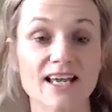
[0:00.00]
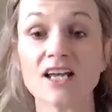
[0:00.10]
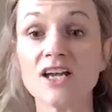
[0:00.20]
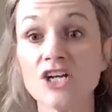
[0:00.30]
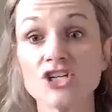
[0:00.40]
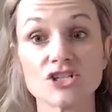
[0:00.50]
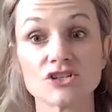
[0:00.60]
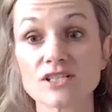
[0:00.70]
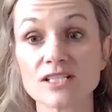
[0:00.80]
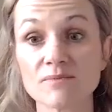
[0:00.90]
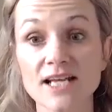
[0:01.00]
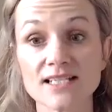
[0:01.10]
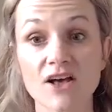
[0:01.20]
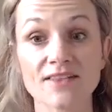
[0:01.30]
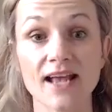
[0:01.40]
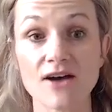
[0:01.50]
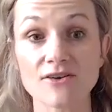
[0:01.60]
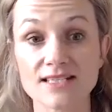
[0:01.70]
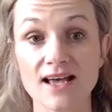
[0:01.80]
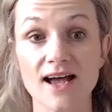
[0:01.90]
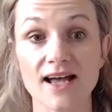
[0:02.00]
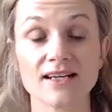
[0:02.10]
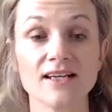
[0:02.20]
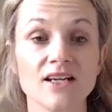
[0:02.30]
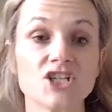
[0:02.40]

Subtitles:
Like she looked amazing on the outside.